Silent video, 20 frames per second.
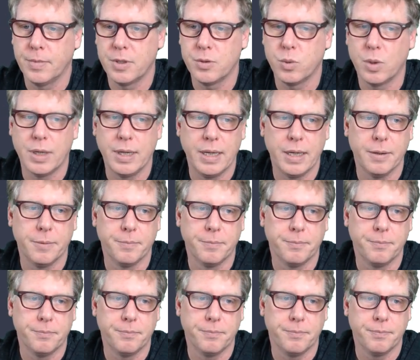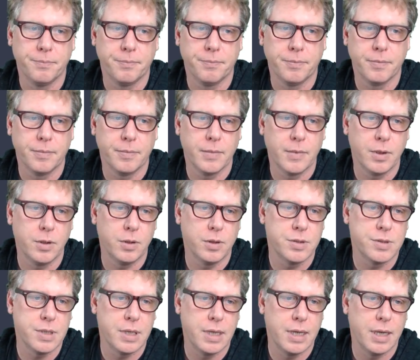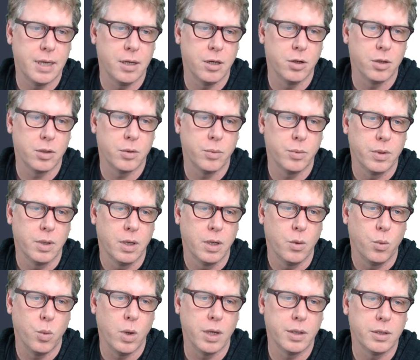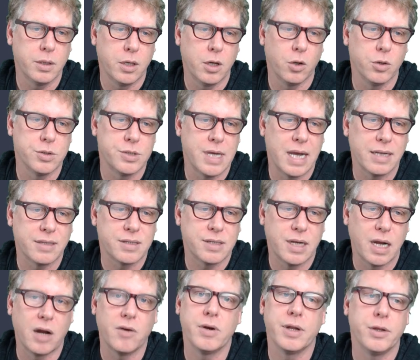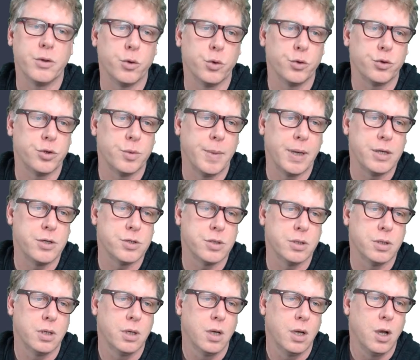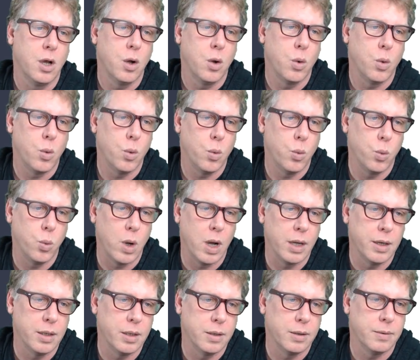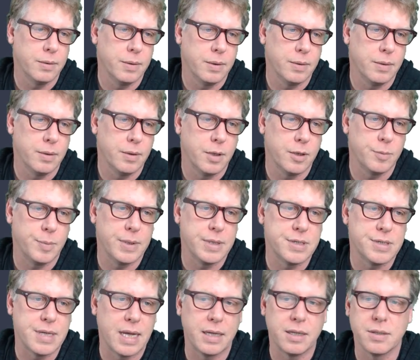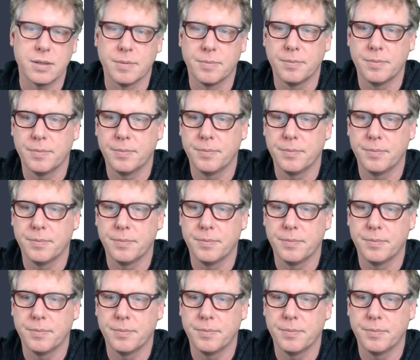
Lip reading: This one here. You can see here, look, 1 contact currently in automation, 1 has been sent.